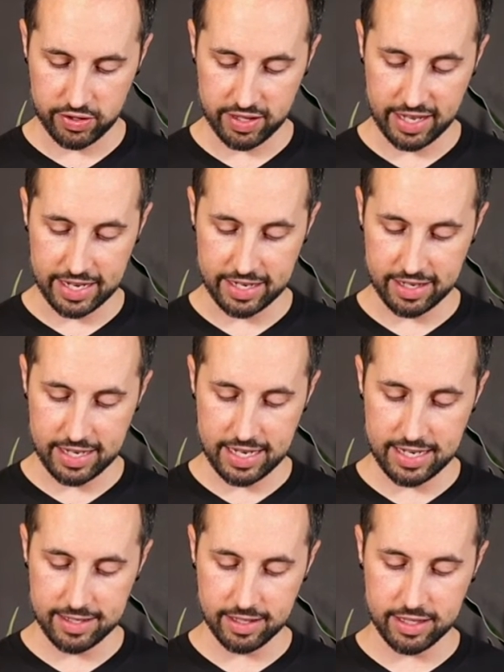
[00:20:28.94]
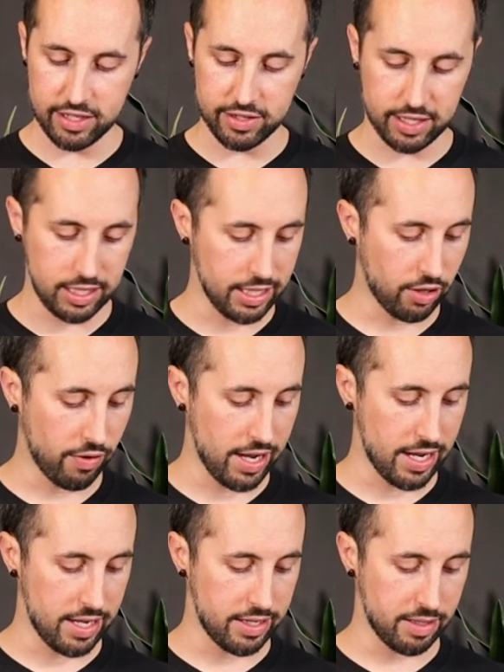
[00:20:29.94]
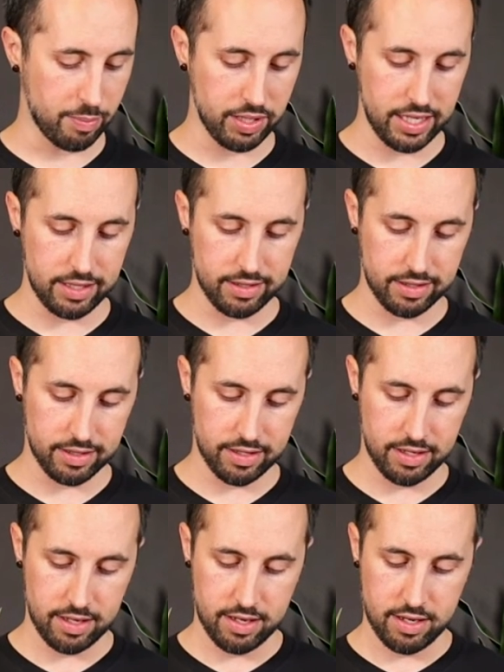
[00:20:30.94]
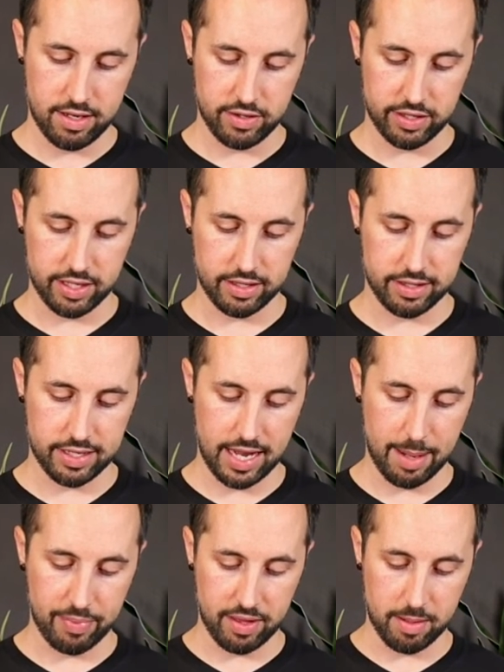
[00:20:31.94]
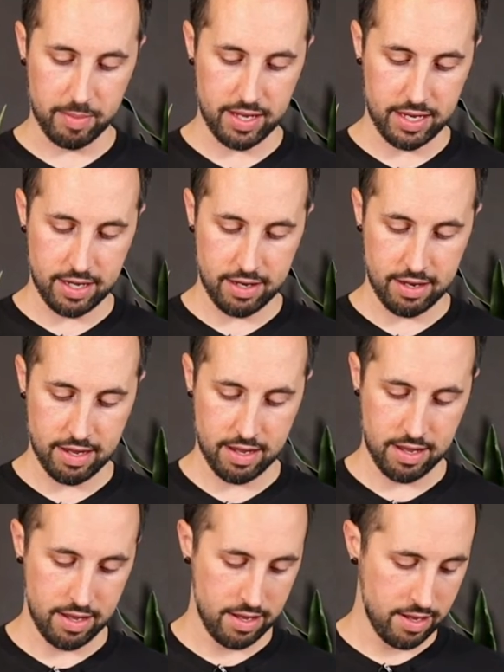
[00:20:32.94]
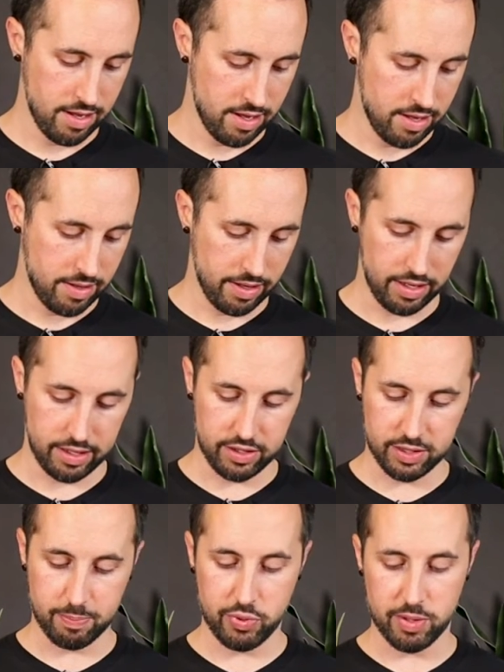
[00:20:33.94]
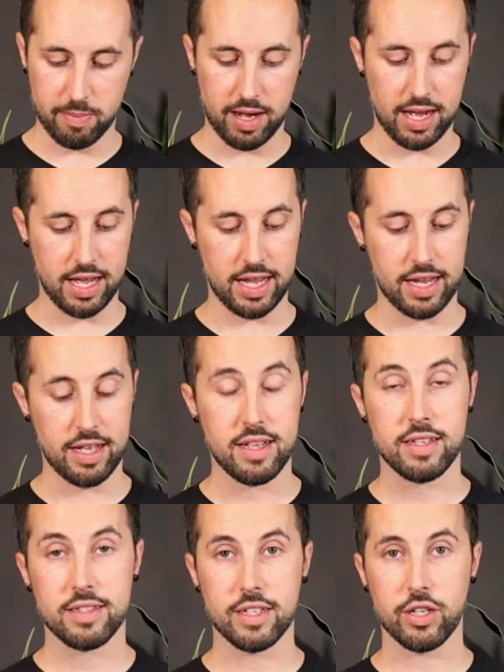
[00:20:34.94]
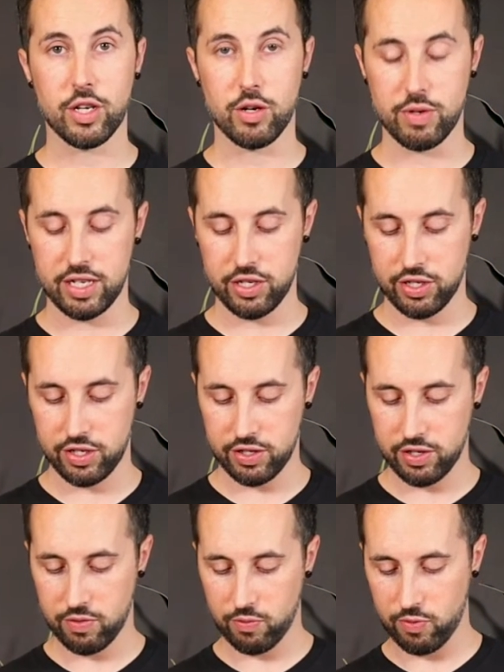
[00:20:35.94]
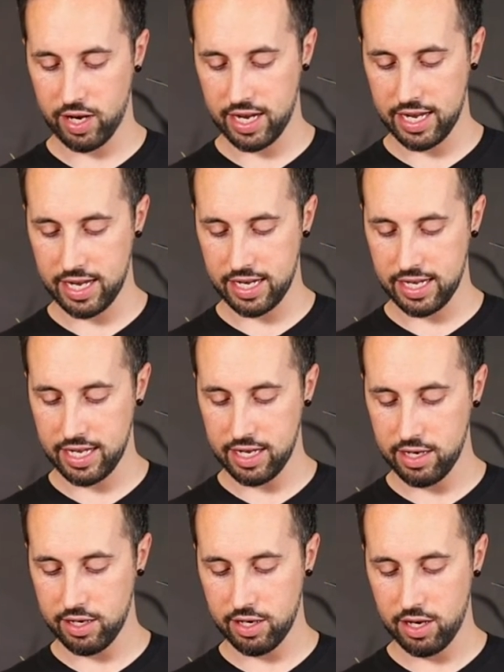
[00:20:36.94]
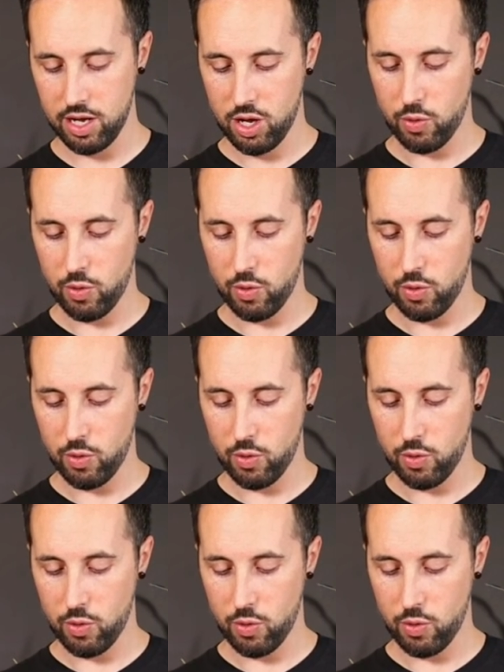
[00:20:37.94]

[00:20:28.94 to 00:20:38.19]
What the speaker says: They easily just click right into place. Just gonna snap them in. I'm gonna just put my silicone dishes right in here.